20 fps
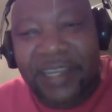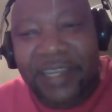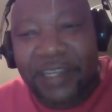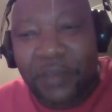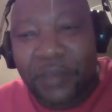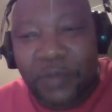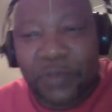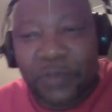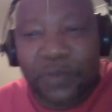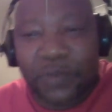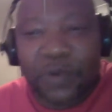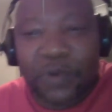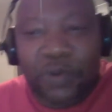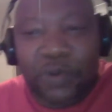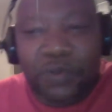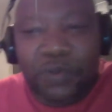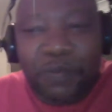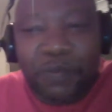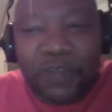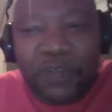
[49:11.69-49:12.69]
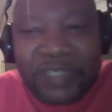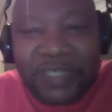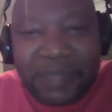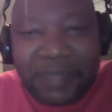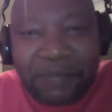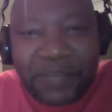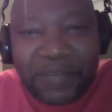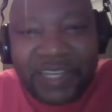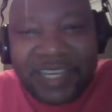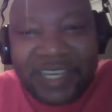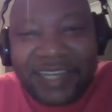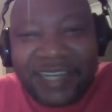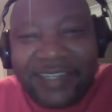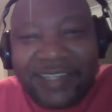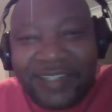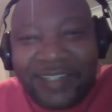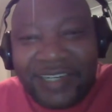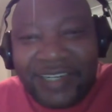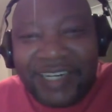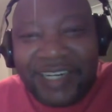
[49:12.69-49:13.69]
he used to go to Mozambique
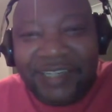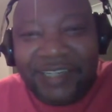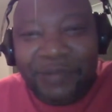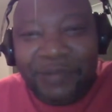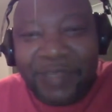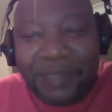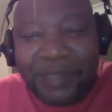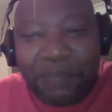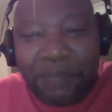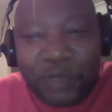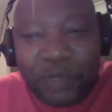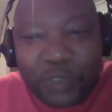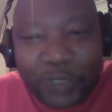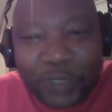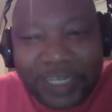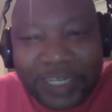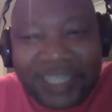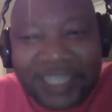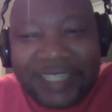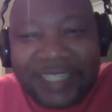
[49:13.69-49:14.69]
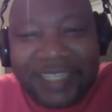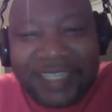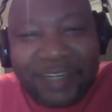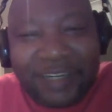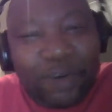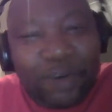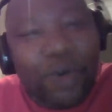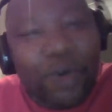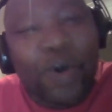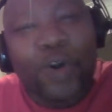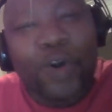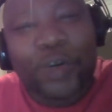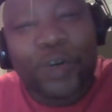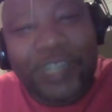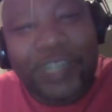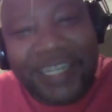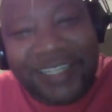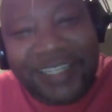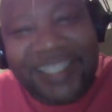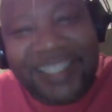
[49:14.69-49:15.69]
and trade with the Portuguese in
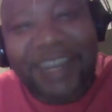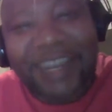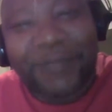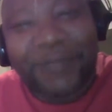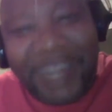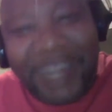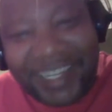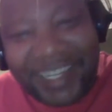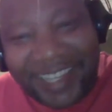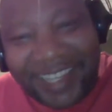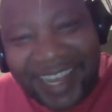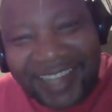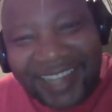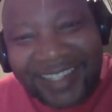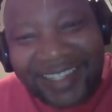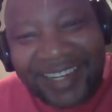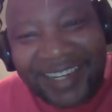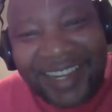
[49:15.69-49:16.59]
gold and stuff like that.